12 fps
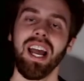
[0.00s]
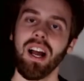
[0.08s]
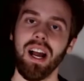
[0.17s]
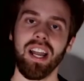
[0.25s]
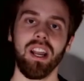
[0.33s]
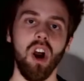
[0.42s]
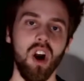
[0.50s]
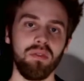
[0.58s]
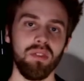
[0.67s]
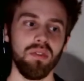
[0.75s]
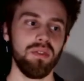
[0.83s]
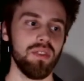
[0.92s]
I
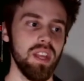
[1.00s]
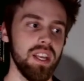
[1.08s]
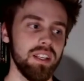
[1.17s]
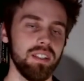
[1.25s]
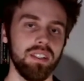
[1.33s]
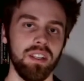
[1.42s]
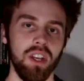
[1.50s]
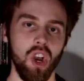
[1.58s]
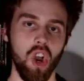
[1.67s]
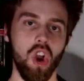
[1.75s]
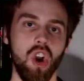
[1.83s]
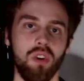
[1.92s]
often think
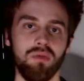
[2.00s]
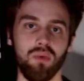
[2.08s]
of